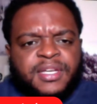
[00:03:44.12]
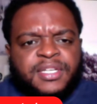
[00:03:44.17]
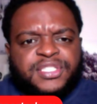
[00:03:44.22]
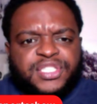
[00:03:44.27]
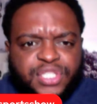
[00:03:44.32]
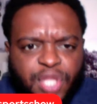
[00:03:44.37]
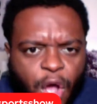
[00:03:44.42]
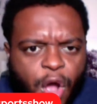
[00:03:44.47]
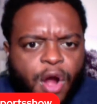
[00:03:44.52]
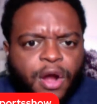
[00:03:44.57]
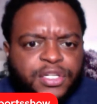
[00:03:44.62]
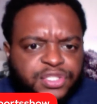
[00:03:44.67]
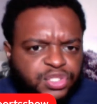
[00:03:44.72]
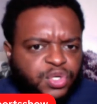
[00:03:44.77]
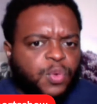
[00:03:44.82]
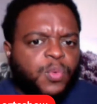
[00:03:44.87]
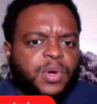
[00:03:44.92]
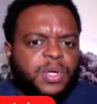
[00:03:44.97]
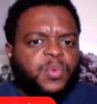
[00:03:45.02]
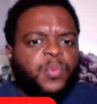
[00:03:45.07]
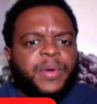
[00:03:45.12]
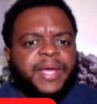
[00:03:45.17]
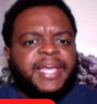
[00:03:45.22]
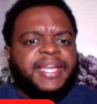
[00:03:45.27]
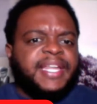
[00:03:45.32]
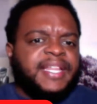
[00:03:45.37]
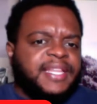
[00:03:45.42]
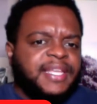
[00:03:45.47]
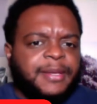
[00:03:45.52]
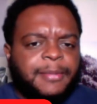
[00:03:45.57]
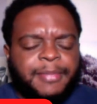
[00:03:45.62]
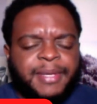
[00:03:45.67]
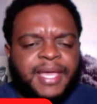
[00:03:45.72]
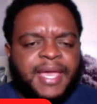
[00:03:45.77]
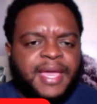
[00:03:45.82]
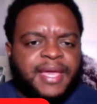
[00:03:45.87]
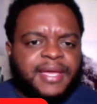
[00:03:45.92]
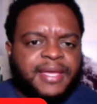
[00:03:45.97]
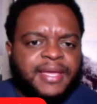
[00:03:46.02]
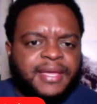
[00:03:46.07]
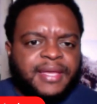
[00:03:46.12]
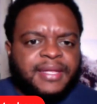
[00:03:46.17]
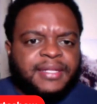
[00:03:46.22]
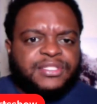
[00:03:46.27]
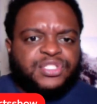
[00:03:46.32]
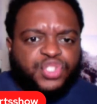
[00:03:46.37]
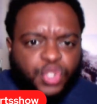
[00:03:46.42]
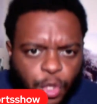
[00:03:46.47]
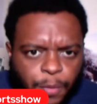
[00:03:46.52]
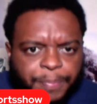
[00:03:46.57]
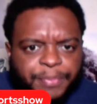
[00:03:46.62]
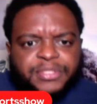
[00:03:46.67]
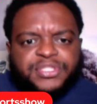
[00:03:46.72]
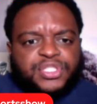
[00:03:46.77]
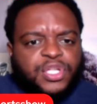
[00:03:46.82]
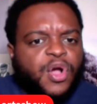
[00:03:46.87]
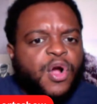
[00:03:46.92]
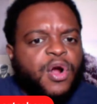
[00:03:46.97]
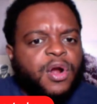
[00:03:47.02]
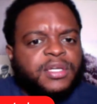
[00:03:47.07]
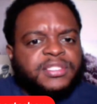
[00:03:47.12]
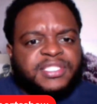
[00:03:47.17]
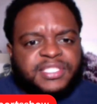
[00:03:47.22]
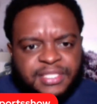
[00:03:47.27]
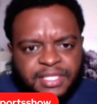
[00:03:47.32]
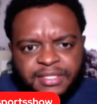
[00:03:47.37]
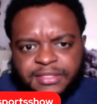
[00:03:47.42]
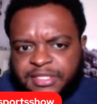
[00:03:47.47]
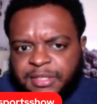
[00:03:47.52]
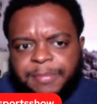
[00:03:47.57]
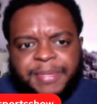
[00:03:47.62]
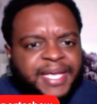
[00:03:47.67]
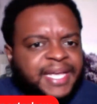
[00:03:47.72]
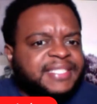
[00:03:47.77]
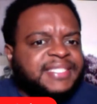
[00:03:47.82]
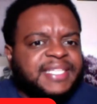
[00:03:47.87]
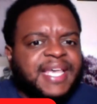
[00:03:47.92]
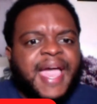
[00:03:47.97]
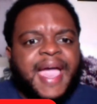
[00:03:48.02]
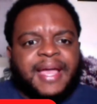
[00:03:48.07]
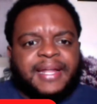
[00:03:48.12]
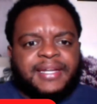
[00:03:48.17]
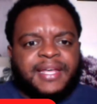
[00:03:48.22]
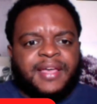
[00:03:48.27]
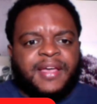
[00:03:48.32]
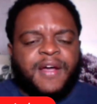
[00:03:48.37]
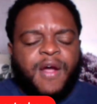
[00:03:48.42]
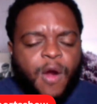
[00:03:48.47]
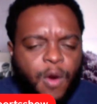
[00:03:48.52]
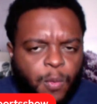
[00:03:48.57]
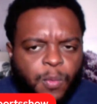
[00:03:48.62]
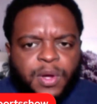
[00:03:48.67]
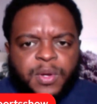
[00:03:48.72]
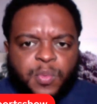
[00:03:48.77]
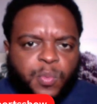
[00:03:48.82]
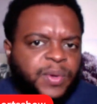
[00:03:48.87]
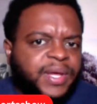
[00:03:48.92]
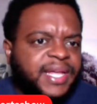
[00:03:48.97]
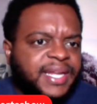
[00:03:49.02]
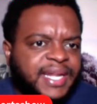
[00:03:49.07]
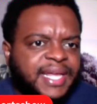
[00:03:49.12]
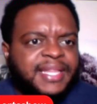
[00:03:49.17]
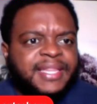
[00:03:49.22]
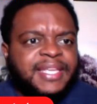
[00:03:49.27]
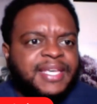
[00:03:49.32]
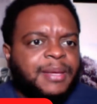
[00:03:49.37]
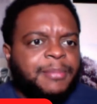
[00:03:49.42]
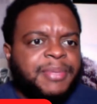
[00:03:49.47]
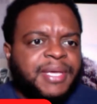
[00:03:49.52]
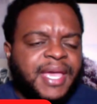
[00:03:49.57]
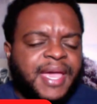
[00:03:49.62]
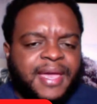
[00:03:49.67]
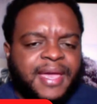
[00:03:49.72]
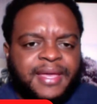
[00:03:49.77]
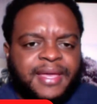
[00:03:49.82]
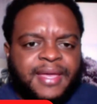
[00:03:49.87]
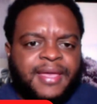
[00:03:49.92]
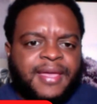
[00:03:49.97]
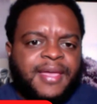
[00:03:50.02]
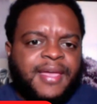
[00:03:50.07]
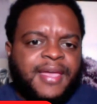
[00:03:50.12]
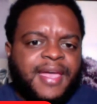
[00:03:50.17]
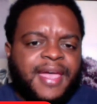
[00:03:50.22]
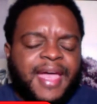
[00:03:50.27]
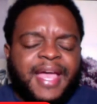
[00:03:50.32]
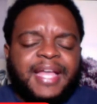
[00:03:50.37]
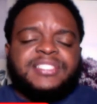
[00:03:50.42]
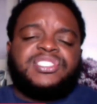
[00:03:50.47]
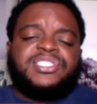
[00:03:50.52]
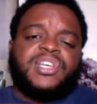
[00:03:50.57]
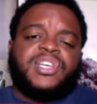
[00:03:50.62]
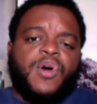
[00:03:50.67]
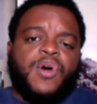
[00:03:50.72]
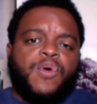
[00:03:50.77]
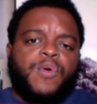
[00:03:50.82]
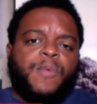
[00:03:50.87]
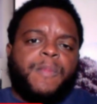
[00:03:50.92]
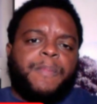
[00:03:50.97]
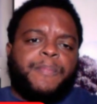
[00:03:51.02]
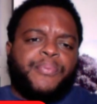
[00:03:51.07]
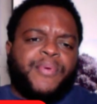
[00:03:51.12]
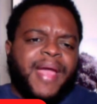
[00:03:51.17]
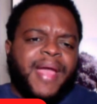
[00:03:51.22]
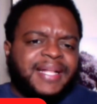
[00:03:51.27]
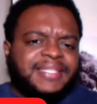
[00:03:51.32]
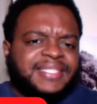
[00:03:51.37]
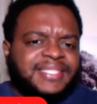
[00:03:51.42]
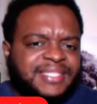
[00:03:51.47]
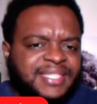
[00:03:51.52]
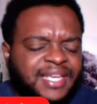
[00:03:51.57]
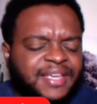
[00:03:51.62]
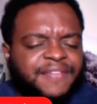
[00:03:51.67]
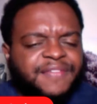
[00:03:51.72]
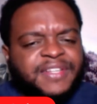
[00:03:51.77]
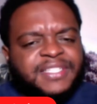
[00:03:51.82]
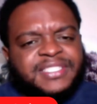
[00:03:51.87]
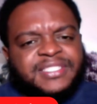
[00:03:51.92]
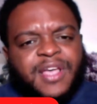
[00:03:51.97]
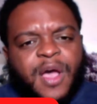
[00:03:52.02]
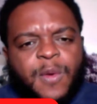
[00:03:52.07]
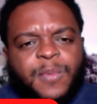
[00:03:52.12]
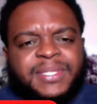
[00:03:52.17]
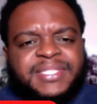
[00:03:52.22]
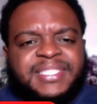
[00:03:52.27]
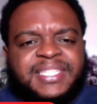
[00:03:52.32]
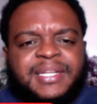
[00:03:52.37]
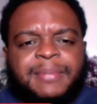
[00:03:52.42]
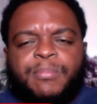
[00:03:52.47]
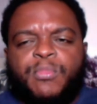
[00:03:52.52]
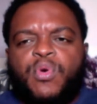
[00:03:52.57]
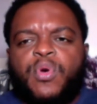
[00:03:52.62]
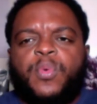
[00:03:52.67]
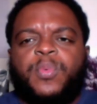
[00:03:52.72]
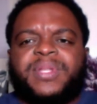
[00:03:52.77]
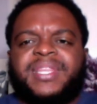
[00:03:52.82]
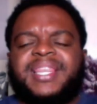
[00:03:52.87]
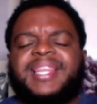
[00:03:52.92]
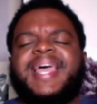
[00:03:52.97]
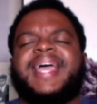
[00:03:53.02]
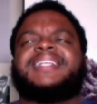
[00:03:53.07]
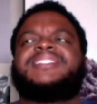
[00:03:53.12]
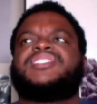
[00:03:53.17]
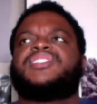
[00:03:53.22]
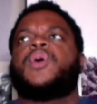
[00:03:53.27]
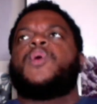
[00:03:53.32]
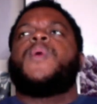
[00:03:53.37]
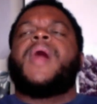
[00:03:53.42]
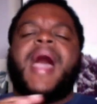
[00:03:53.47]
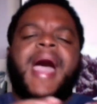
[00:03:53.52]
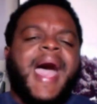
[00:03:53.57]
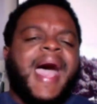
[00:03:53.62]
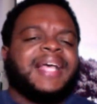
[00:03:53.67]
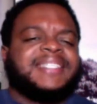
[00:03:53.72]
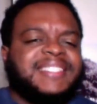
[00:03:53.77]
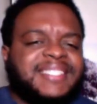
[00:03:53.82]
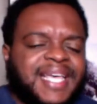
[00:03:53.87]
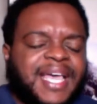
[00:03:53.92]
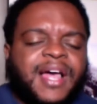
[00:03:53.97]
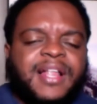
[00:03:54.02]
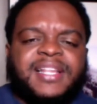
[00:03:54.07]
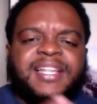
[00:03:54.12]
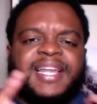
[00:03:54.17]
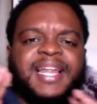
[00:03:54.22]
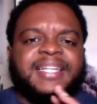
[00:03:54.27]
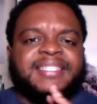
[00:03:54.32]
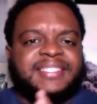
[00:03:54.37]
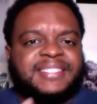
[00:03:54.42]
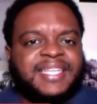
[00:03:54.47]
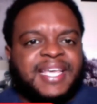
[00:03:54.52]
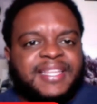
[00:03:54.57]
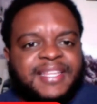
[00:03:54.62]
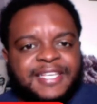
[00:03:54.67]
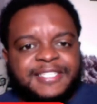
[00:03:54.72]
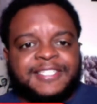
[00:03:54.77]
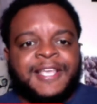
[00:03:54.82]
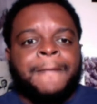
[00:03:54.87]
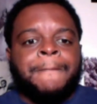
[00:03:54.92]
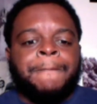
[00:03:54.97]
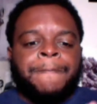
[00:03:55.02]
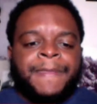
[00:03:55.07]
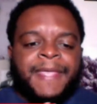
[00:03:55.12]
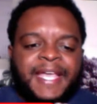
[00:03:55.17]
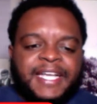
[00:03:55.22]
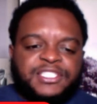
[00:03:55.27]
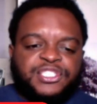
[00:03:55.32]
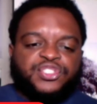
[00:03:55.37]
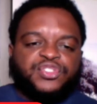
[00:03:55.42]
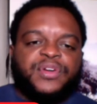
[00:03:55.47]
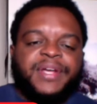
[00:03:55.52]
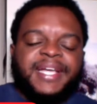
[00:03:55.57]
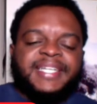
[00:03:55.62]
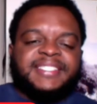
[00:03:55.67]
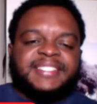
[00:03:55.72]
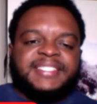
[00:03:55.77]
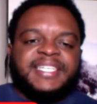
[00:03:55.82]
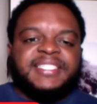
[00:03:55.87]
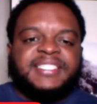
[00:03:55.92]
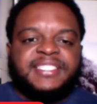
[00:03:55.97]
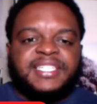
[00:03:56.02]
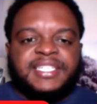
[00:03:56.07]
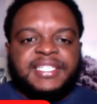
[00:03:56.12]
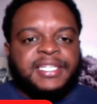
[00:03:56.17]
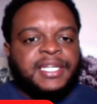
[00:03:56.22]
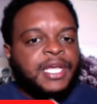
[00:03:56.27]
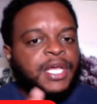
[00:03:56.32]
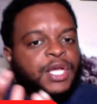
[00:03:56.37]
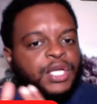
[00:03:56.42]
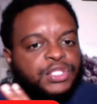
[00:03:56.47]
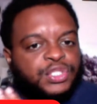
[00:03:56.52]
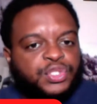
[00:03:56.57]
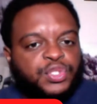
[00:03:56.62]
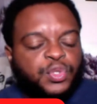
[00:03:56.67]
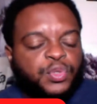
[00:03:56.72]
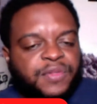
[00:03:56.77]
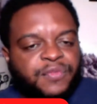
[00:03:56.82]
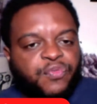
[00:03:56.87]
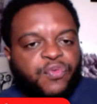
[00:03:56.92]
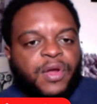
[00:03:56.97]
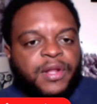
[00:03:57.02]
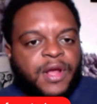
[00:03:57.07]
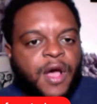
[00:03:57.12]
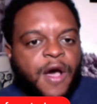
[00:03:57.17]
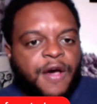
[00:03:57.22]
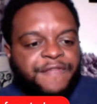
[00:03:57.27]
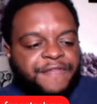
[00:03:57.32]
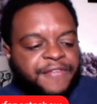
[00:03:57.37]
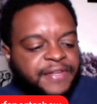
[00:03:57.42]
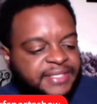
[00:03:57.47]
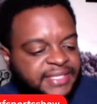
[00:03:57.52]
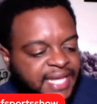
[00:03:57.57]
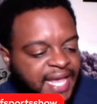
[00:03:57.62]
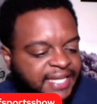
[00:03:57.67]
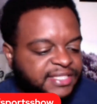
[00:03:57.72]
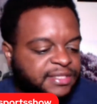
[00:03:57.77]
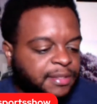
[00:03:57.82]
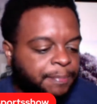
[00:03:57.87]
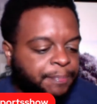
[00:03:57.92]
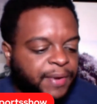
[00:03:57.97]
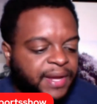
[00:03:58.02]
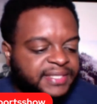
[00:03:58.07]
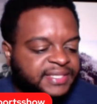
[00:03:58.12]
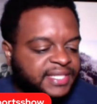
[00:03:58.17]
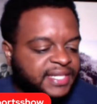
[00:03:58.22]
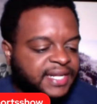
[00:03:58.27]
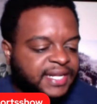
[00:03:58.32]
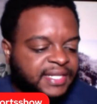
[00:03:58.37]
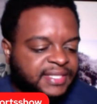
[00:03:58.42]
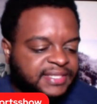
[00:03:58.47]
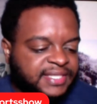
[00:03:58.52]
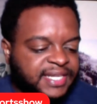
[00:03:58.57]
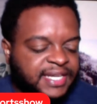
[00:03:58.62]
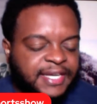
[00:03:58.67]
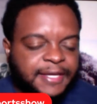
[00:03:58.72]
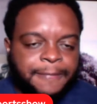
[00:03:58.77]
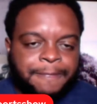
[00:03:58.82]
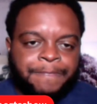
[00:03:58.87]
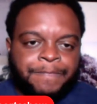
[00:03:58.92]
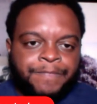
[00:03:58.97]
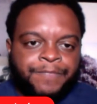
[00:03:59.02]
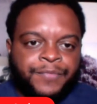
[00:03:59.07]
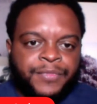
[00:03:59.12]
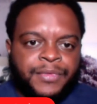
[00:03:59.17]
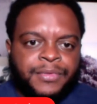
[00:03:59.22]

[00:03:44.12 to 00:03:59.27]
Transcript: Stars are what win in the NBA. Superstars, to be exact, are what win in the NBA. And so Brad Stevens always did more with less. So I, I say all of that to say this his transition to the front office as the president of the team,